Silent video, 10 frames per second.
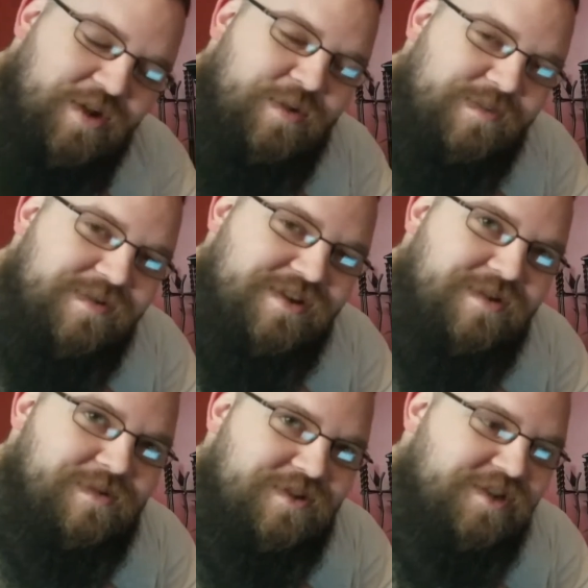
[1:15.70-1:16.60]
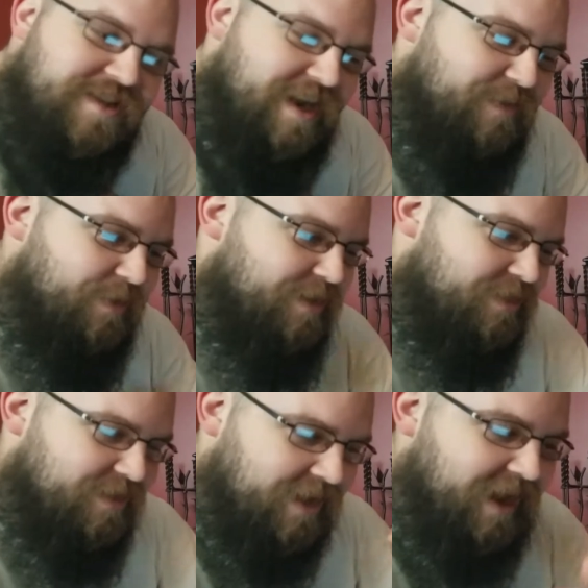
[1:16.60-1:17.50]
home to just kind of what
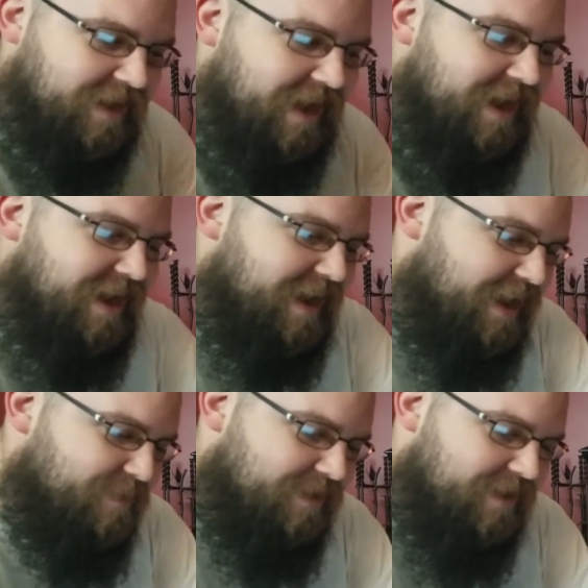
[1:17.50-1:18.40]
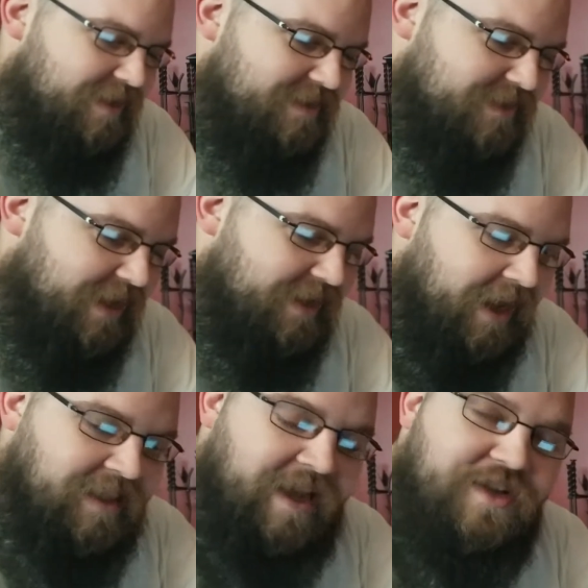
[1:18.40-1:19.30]
the kind of guy I am, and that's
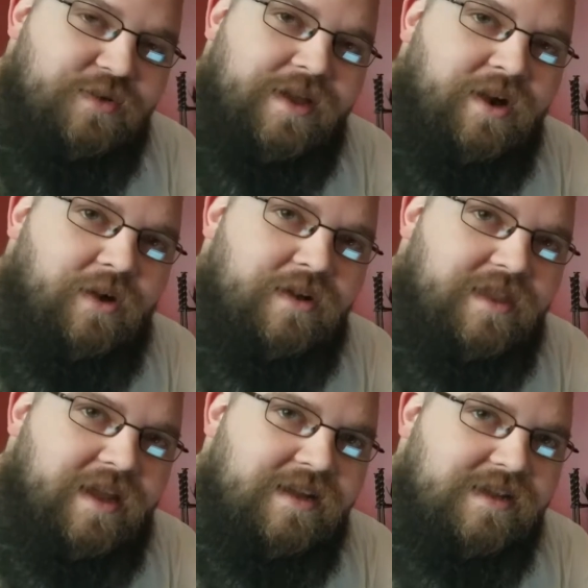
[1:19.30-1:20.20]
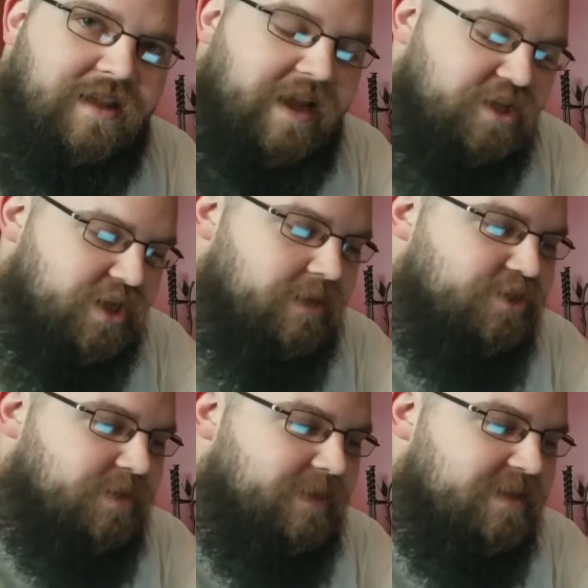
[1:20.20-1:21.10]
I like doing hard things. I like
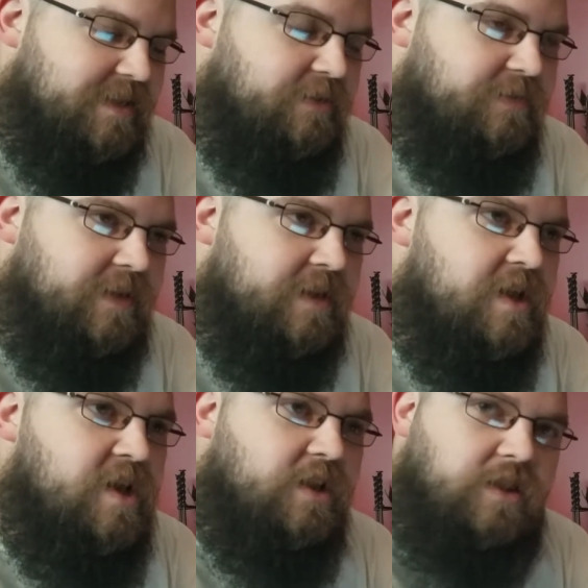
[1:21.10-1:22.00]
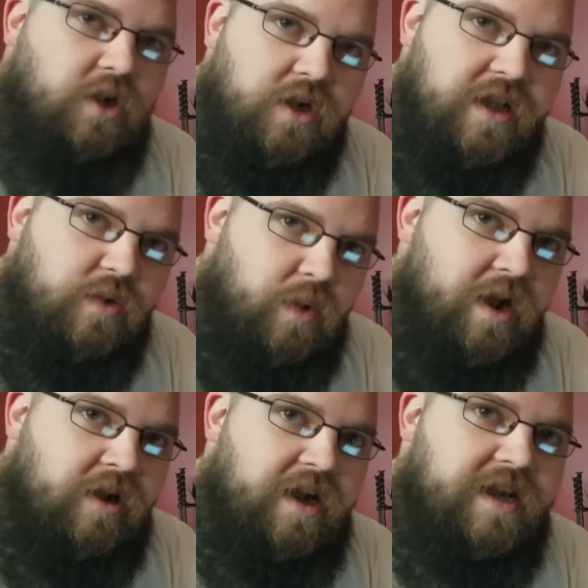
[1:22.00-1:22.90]
challenging myself and learning
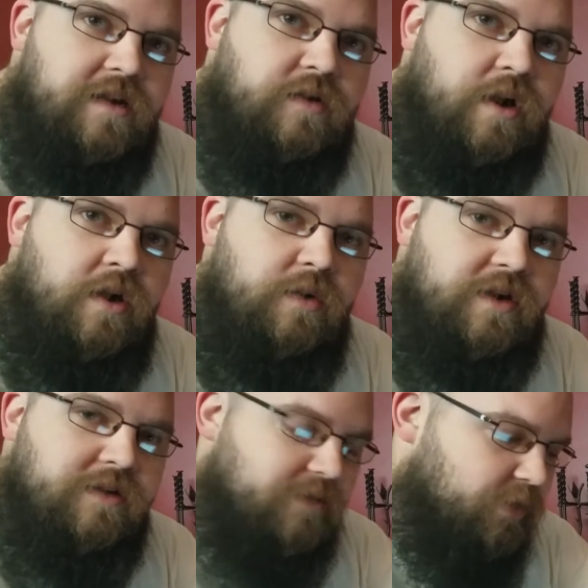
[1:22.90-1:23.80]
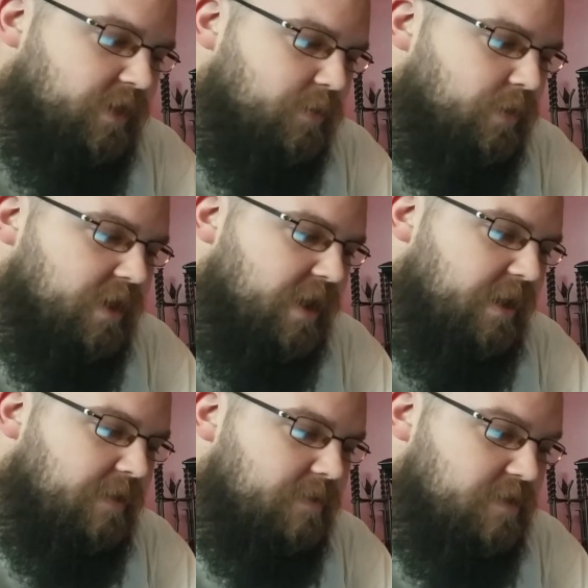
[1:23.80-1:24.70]
where I need to grow, and learning what
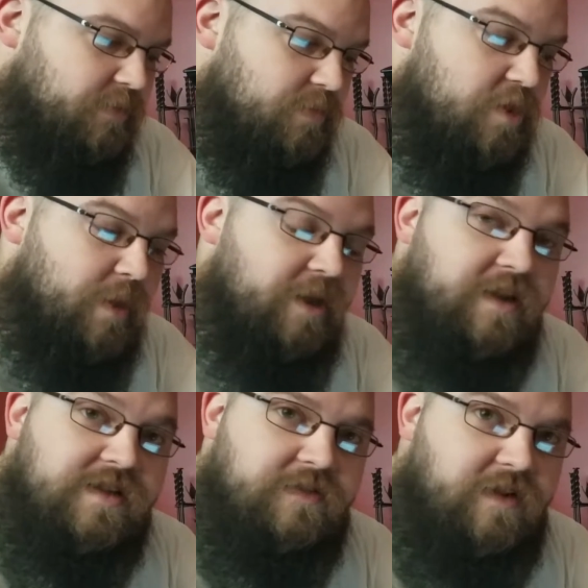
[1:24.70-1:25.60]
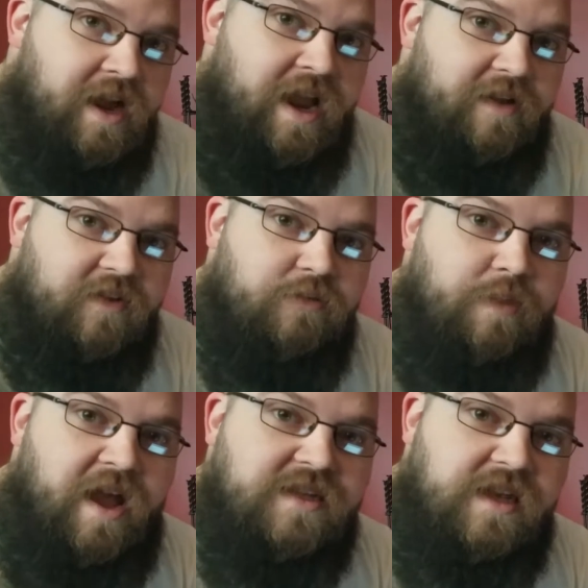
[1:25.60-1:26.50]
new areas of I have a
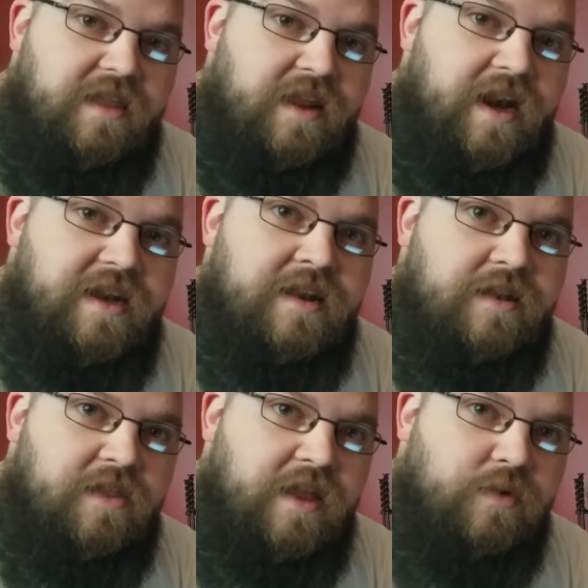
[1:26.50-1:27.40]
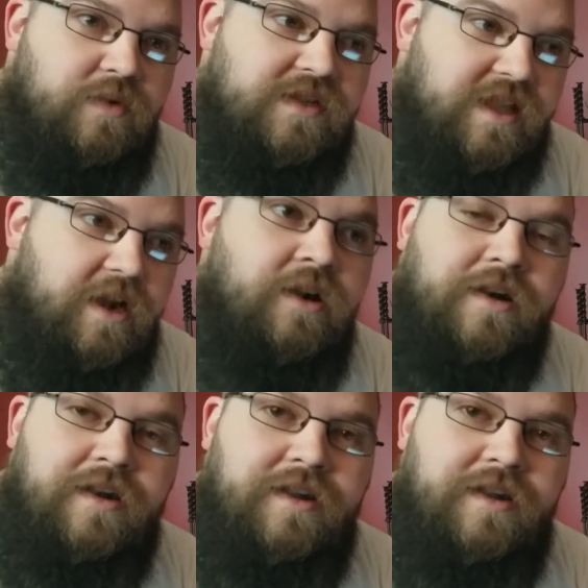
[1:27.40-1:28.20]
capacity that I didn't think was there,